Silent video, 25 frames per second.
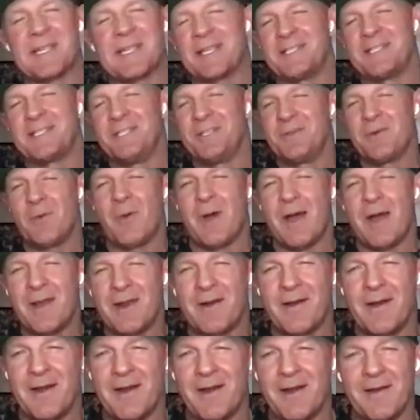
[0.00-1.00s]
but he's like, "Do you know why
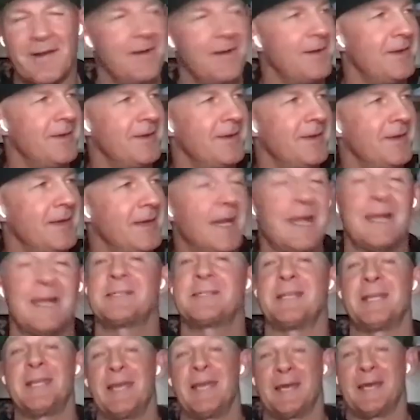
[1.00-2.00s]
you're here?"
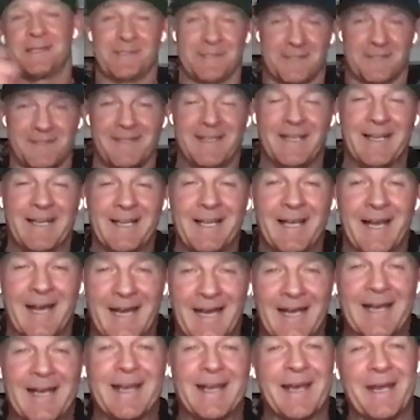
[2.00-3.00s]
I said, "Yes.
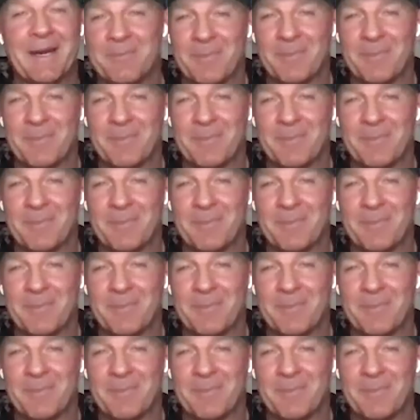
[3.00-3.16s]
I